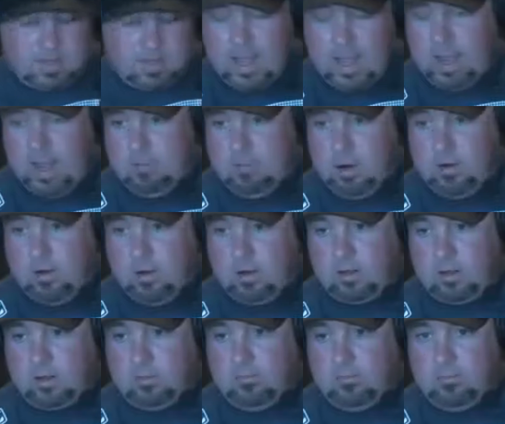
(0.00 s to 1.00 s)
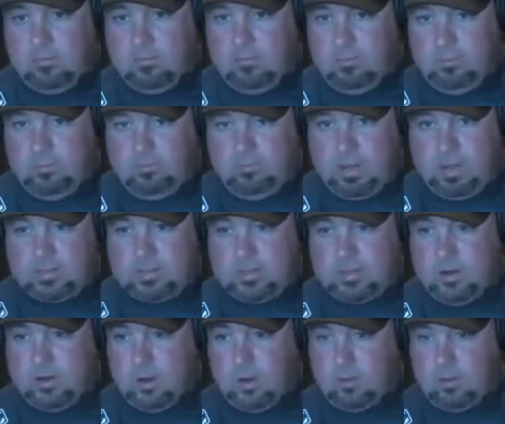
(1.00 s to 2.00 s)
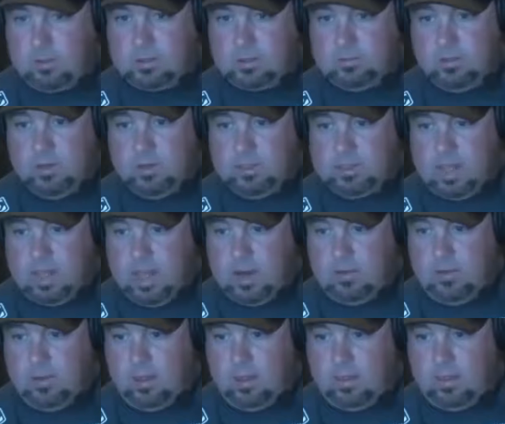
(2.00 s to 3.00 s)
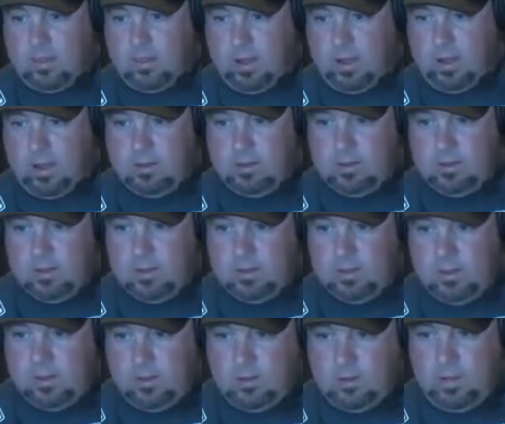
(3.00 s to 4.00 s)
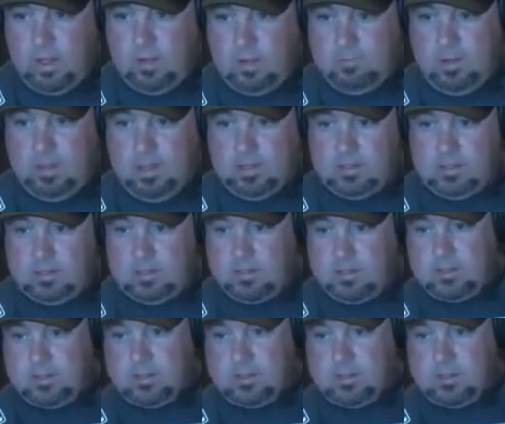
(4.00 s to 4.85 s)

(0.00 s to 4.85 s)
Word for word: yeah, bare knuckle, basically no rules Muay Thai with uh, with headbutts. Hmm.